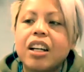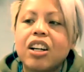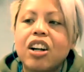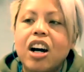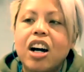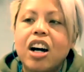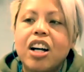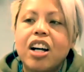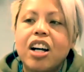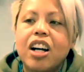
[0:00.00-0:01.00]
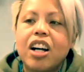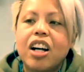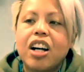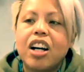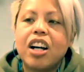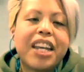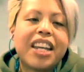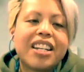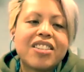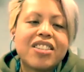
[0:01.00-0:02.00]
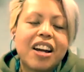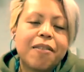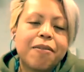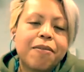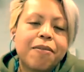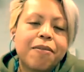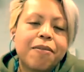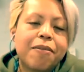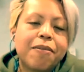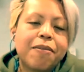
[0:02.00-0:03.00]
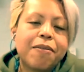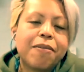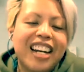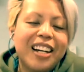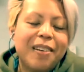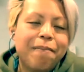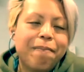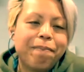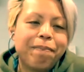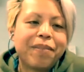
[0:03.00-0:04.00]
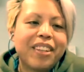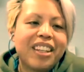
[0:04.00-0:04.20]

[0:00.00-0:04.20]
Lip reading: got like the social media stuff along